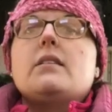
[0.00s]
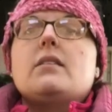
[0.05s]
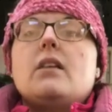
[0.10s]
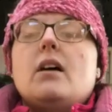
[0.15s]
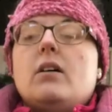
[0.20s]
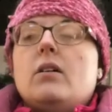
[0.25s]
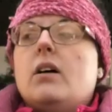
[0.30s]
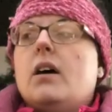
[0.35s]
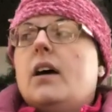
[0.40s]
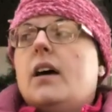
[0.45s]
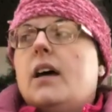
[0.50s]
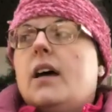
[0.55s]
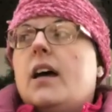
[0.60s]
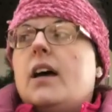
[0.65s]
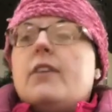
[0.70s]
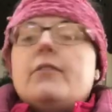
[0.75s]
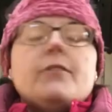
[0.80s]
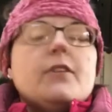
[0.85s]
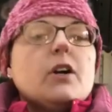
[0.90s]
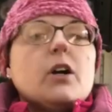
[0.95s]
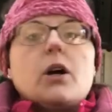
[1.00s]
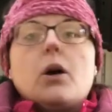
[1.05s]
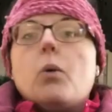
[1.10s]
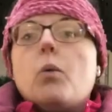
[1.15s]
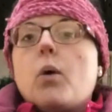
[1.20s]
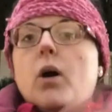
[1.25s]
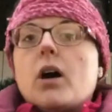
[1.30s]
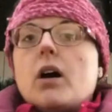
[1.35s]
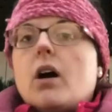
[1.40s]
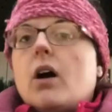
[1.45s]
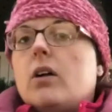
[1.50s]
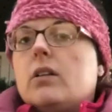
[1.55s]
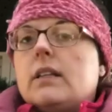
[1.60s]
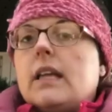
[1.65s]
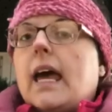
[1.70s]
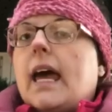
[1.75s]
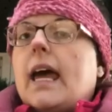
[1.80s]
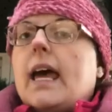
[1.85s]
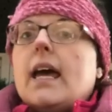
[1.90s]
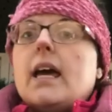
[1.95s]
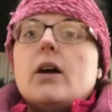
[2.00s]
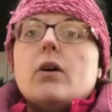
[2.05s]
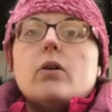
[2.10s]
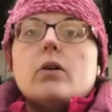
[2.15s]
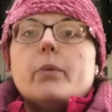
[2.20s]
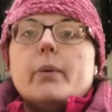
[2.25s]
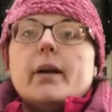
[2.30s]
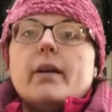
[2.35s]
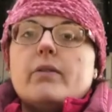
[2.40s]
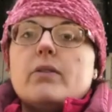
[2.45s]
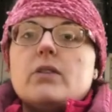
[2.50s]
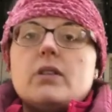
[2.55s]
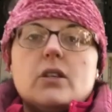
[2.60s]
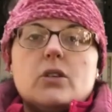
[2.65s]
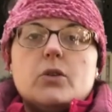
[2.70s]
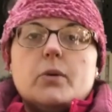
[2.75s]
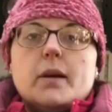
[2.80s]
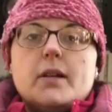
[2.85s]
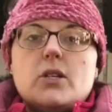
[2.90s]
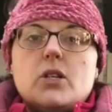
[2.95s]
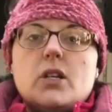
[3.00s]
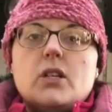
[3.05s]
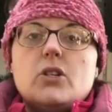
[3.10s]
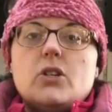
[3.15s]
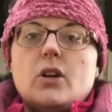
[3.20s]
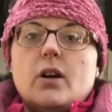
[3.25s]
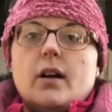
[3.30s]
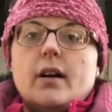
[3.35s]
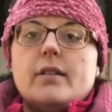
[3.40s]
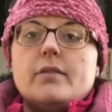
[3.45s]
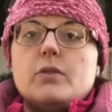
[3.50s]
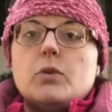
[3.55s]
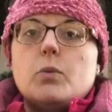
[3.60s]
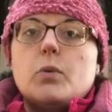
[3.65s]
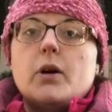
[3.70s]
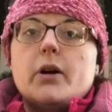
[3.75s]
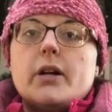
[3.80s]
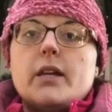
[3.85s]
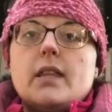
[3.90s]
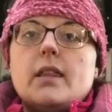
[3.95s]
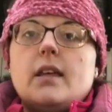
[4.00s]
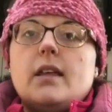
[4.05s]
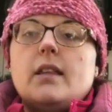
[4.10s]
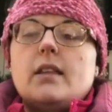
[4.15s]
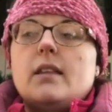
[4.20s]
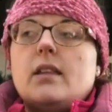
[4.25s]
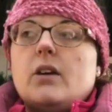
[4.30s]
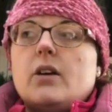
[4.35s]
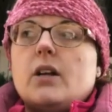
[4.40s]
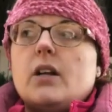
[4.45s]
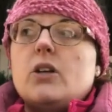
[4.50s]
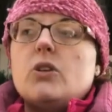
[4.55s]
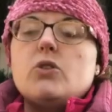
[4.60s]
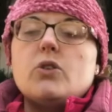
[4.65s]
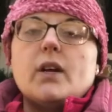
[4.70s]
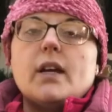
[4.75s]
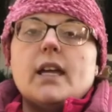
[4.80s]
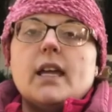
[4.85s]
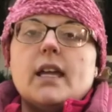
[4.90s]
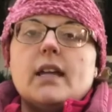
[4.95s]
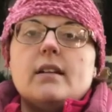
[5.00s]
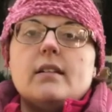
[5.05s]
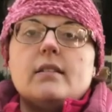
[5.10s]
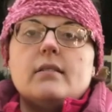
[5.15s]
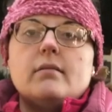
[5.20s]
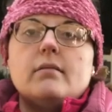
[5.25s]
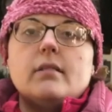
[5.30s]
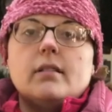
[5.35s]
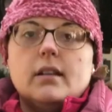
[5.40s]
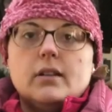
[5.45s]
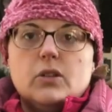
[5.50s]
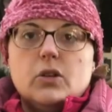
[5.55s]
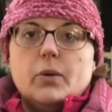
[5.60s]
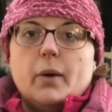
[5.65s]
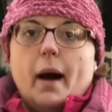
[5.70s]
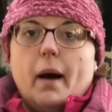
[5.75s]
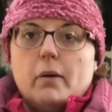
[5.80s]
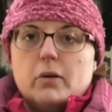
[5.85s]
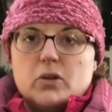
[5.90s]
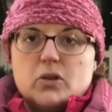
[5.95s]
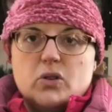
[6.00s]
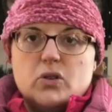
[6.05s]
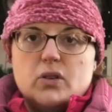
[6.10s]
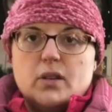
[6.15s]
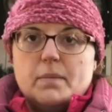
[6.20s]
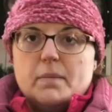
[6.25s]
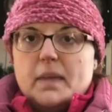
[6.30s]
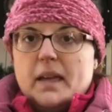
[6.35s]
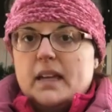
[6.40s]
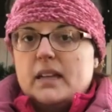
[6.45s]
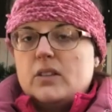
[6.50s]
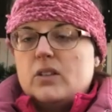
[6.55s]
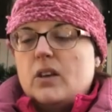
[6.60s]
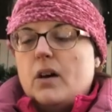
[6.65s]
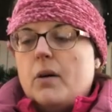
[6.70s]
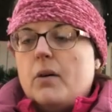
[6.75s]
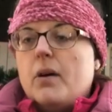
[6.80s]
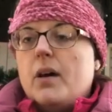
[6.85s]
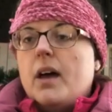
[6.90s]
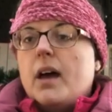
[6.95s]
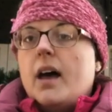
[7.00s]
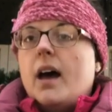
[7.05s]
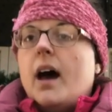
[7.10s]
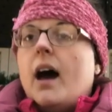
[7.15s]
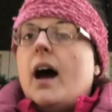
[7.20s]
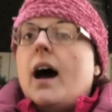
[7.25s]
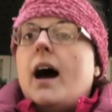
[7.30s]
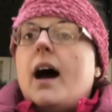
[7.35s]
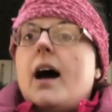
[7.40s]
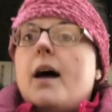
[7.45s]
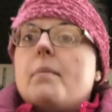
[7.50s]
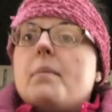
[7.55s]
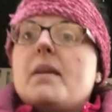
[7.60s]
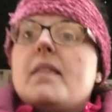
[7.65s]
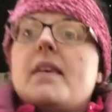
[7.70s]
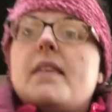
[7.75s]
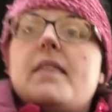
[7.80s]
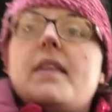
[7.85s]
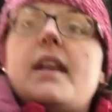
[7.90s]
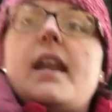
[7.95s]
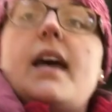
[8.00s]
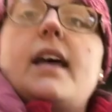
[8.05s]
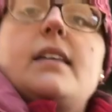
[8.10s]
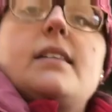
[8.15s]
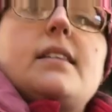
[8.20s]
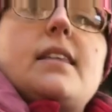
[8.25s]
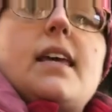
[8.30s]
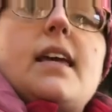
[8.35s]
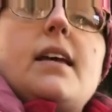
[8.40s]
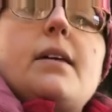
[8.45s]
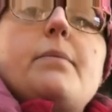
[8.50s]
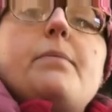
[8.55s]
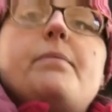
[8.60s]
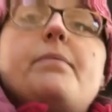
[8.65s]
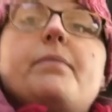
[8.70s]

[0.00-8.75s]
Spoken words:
So if you're at work all day or whatever the situation is, you don't have to worry that they're going to drink it in 2 hours or something. So and then the next thing,